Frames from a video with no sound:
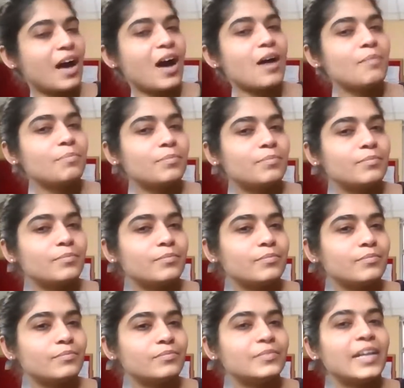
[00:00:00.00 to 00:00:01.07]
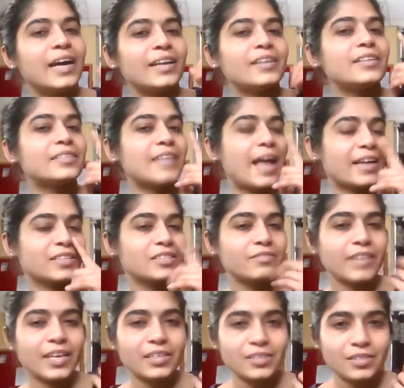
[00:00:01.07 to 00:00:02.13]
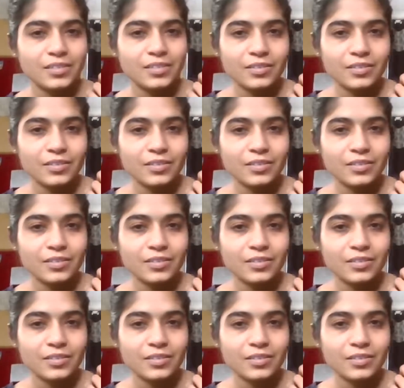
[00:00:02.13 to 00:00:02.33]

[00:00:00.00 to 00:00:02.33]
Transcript: up, then it is activate.